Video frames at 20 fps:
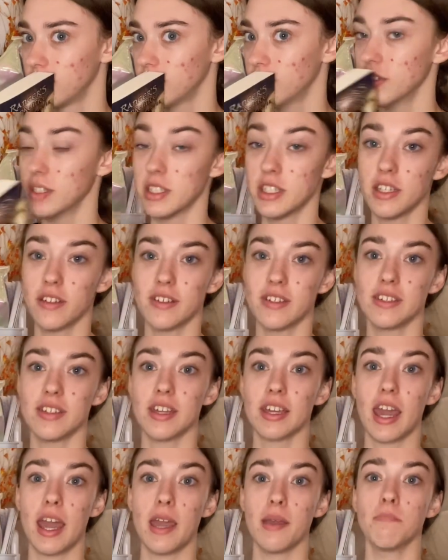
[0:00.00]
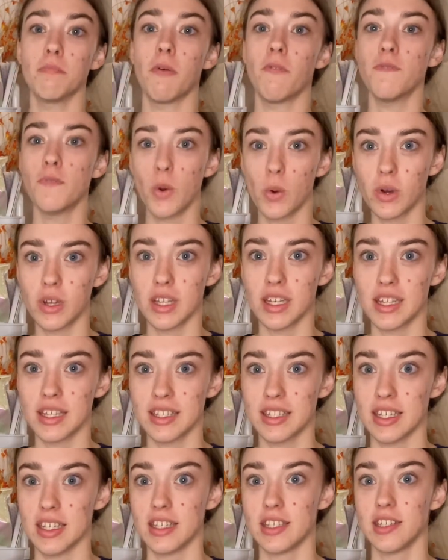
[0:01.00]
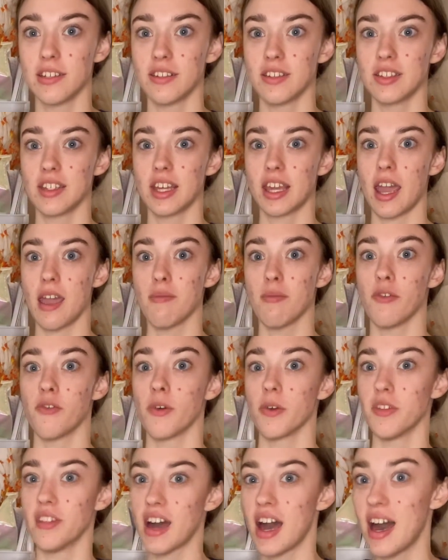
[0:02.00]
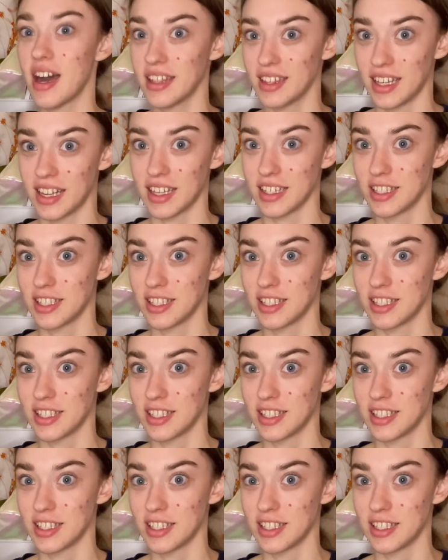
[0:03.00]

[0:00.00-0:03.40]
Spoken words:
a series that came before this and a series that came before that that I